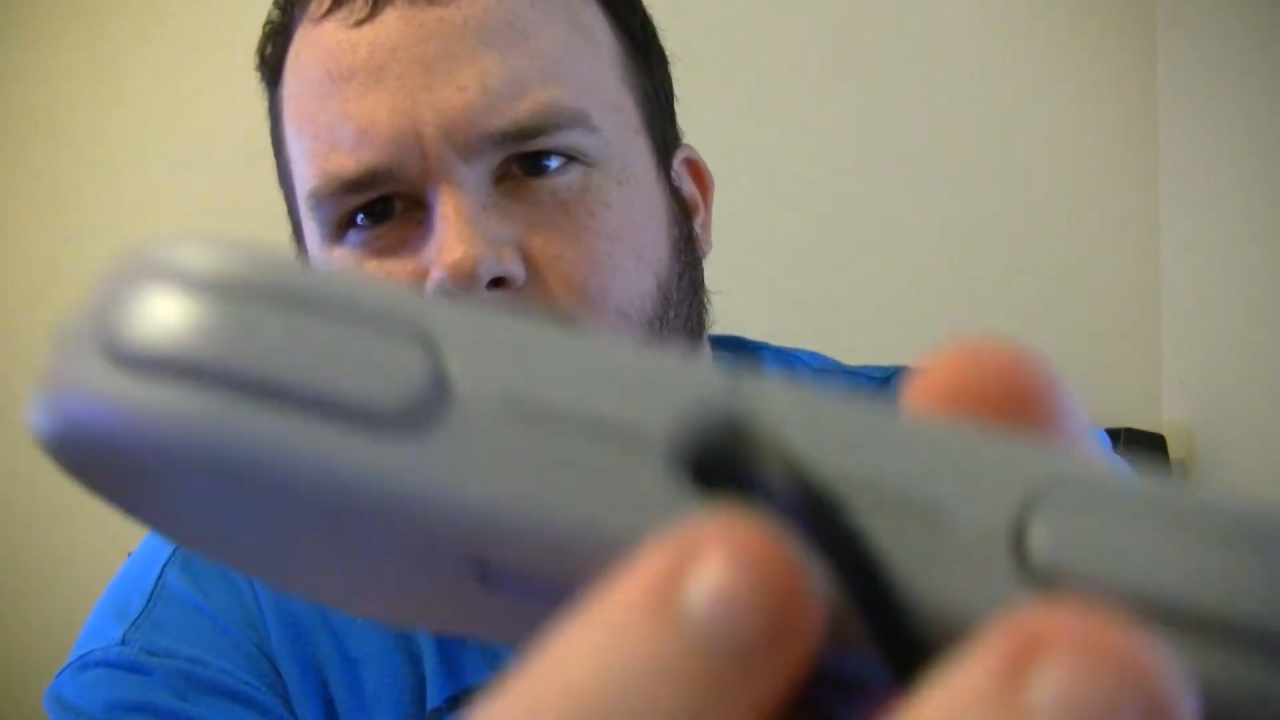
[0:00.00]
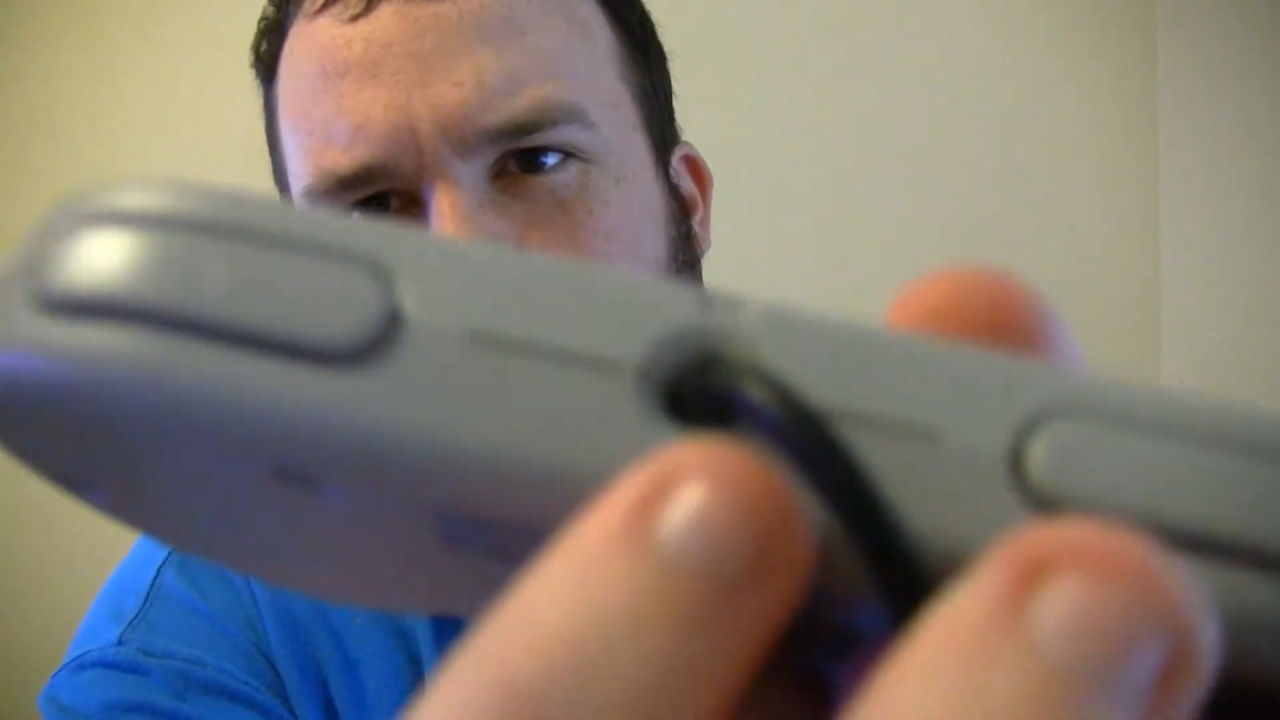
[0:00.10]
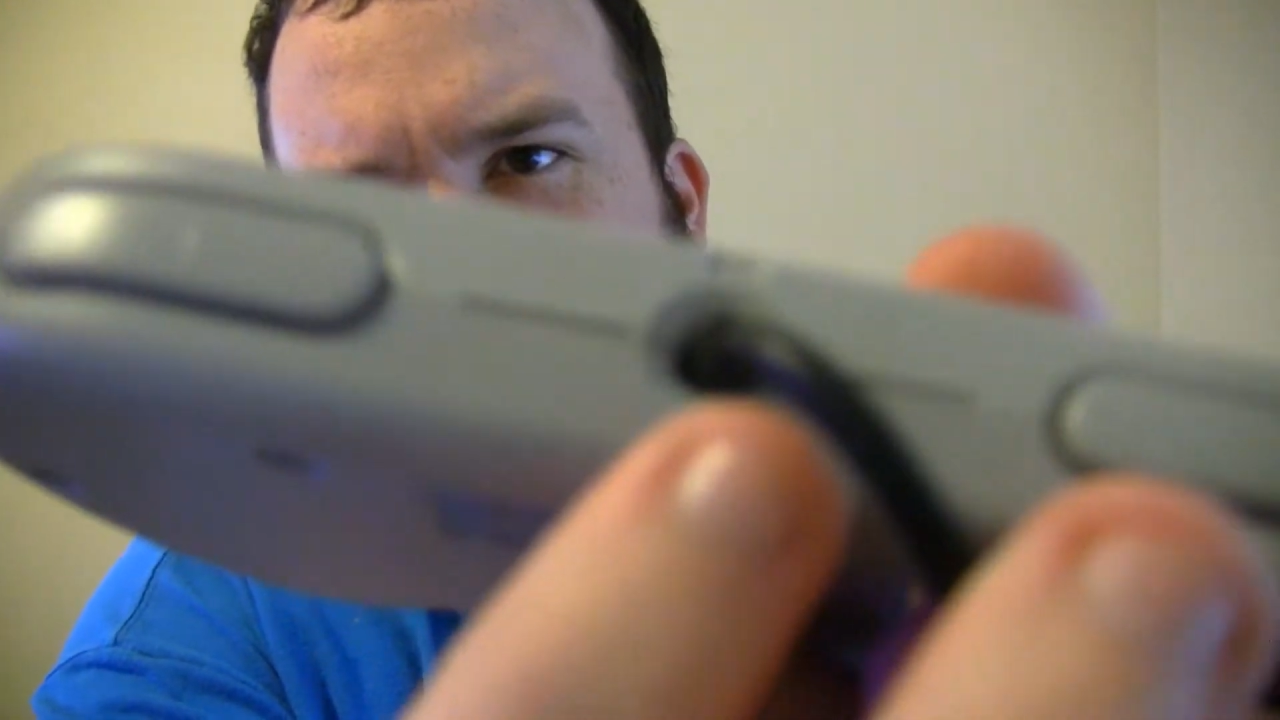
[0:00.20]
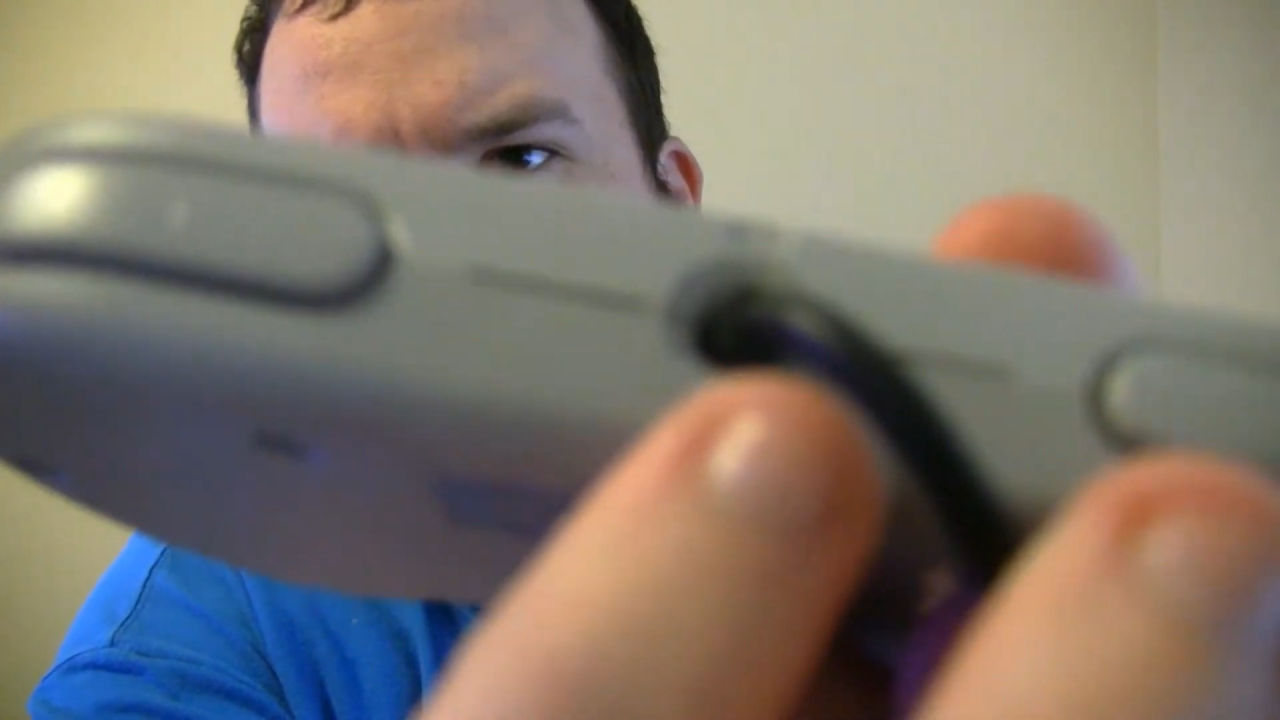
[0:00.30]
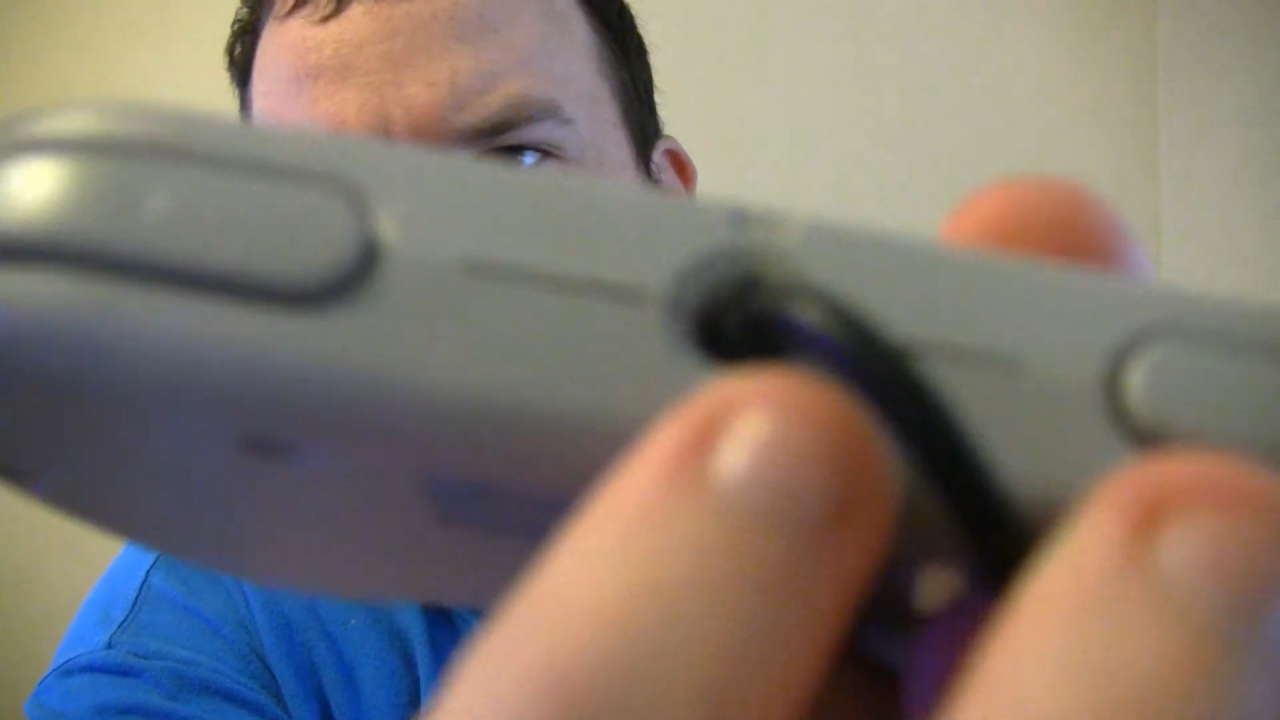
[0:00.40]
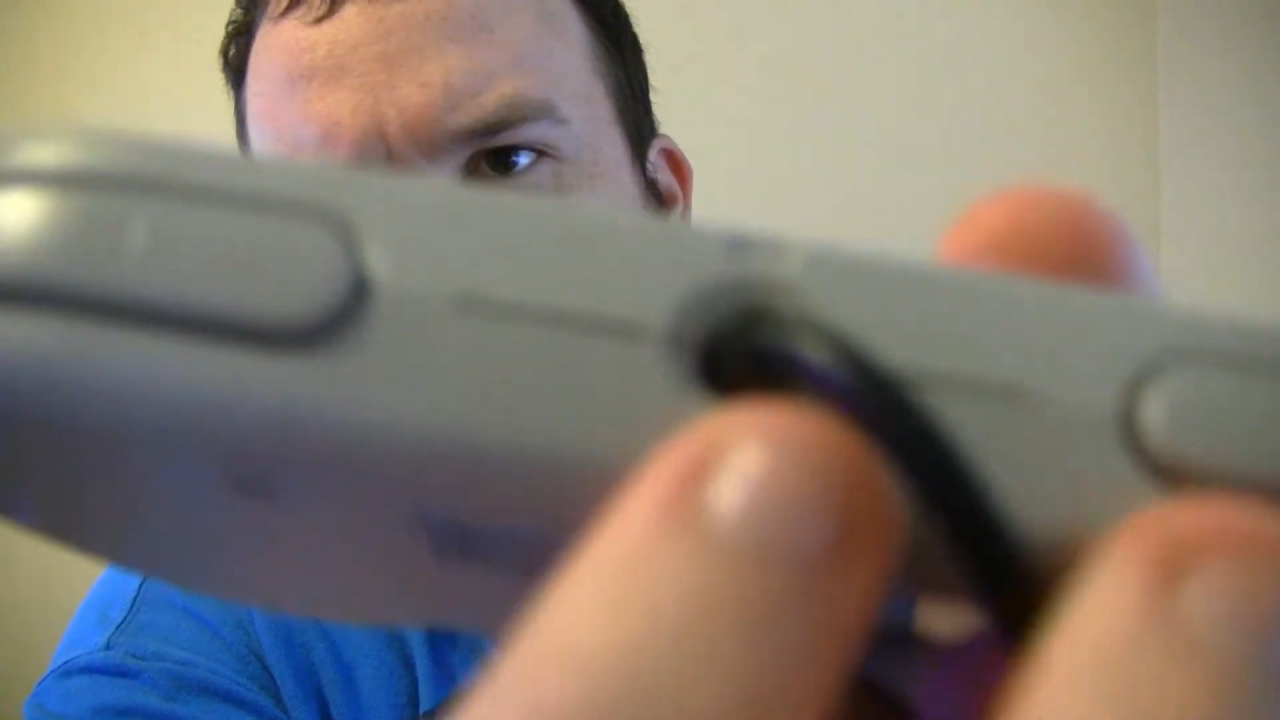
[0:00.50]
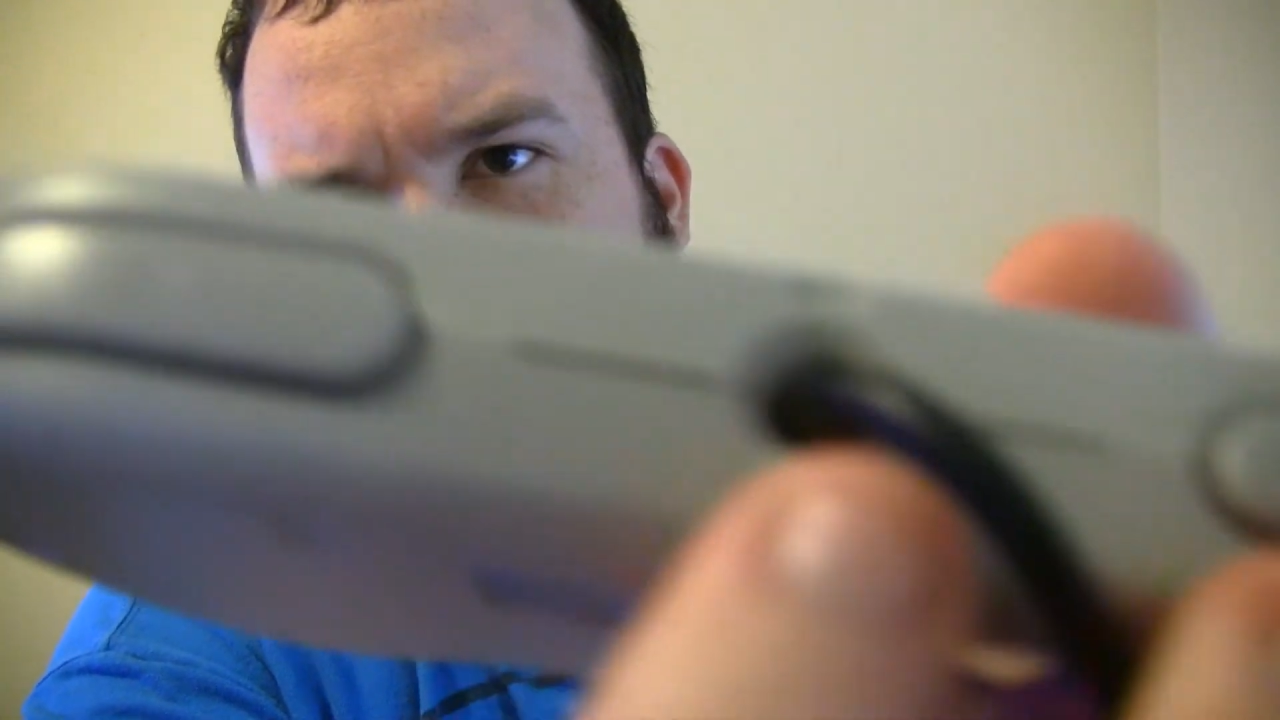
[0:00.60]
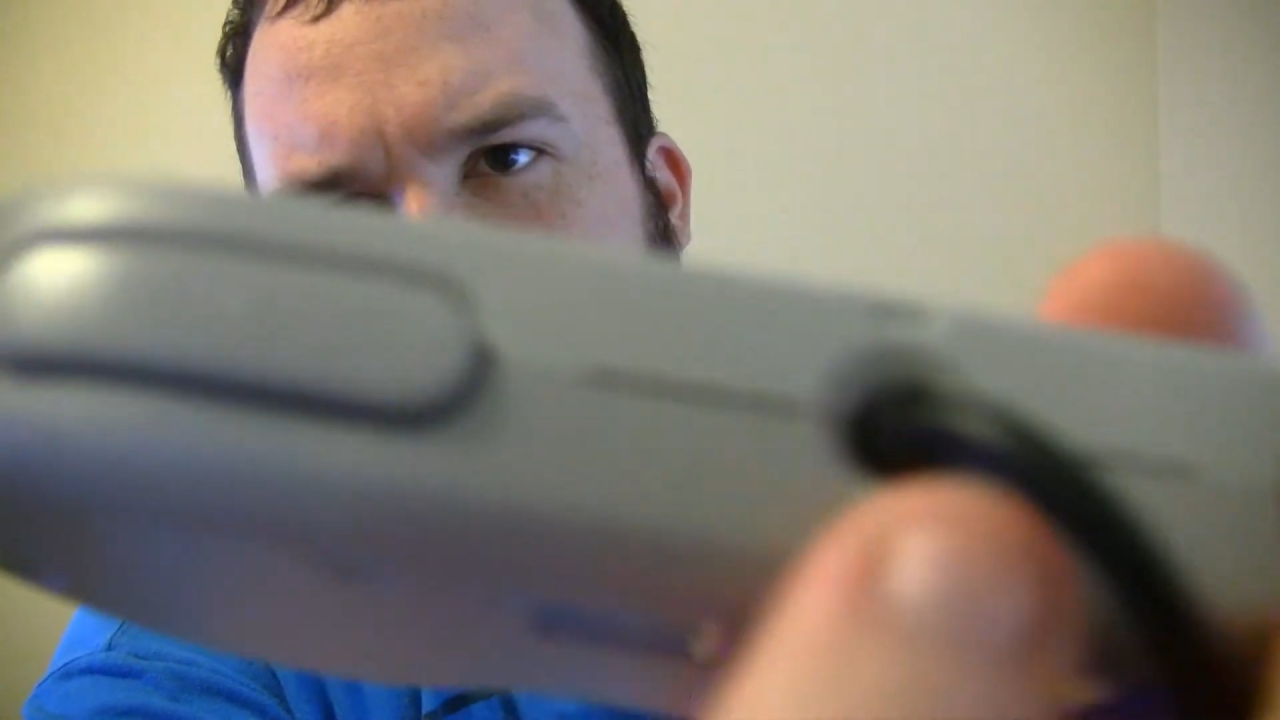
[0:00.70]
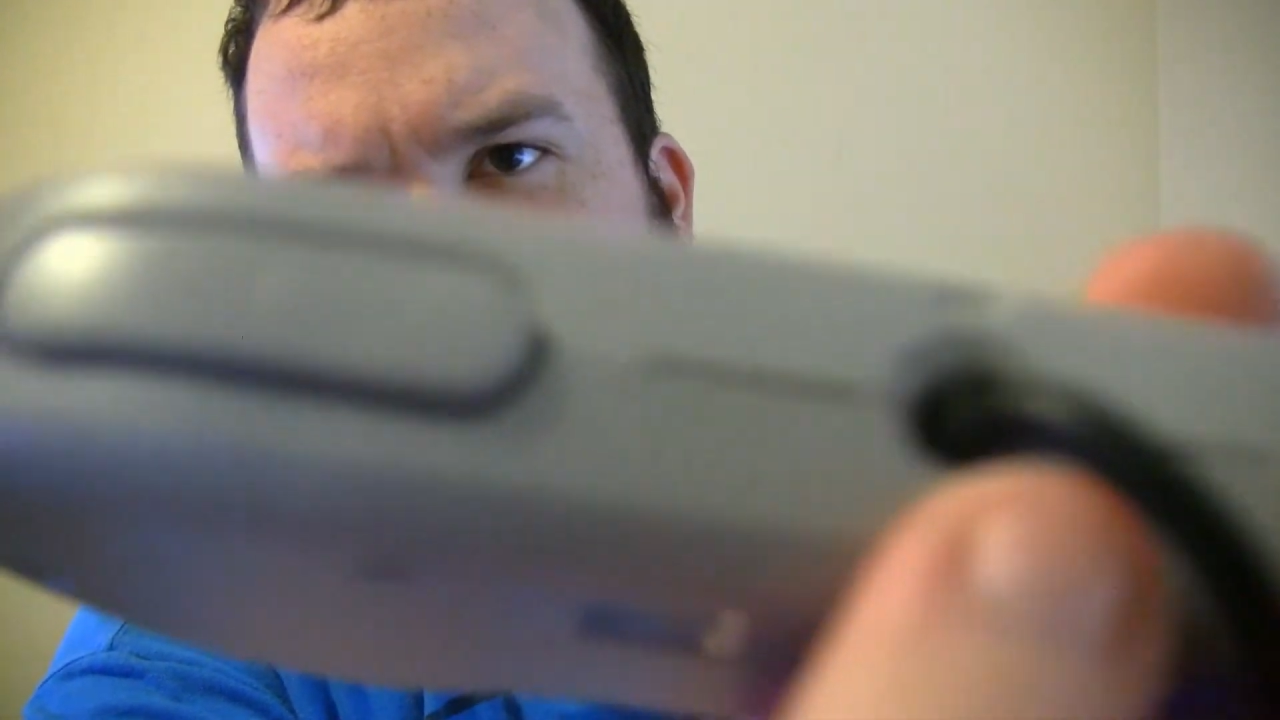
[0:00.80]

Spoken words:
rubber.